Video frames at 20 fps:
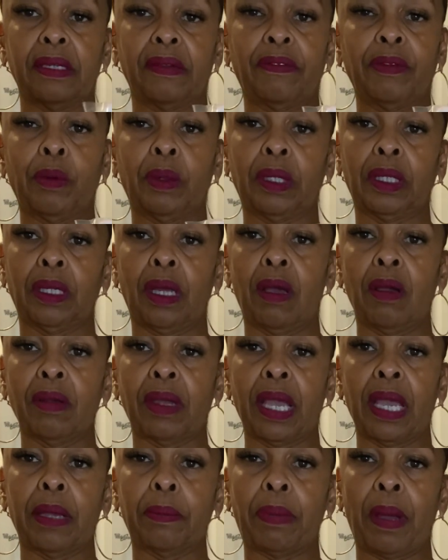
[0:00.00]
You want a long
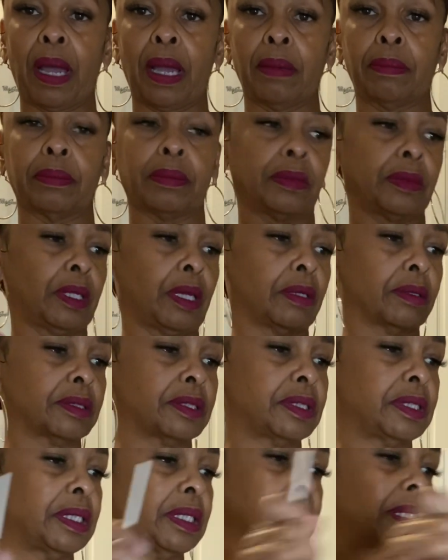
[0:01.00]
cake pop, long
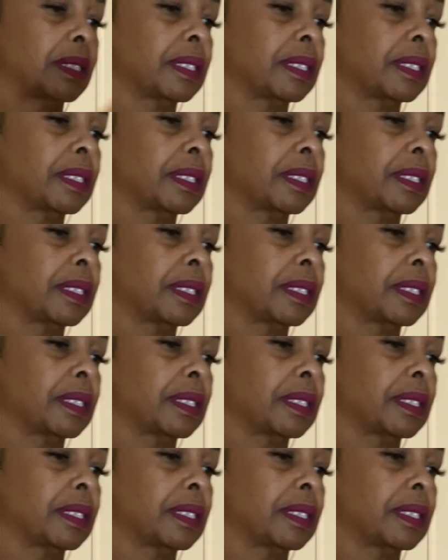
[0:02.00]
stick.